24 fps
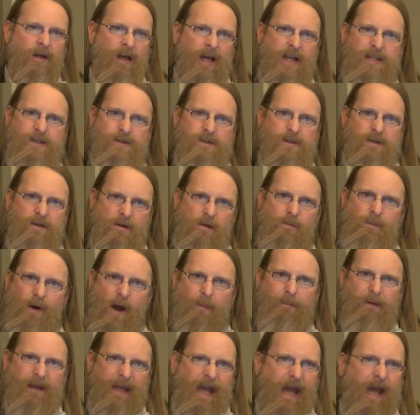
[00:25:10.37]
It's, you know,
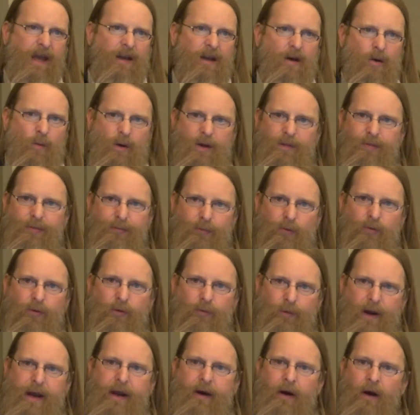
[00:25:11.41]
propaganda went through the
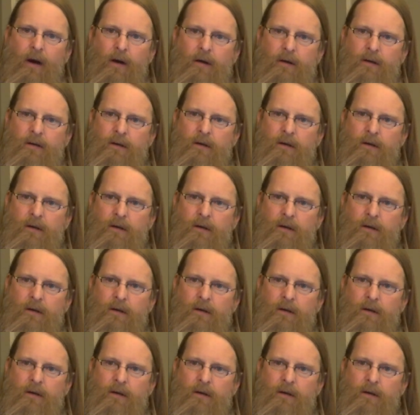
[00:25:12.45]
ringer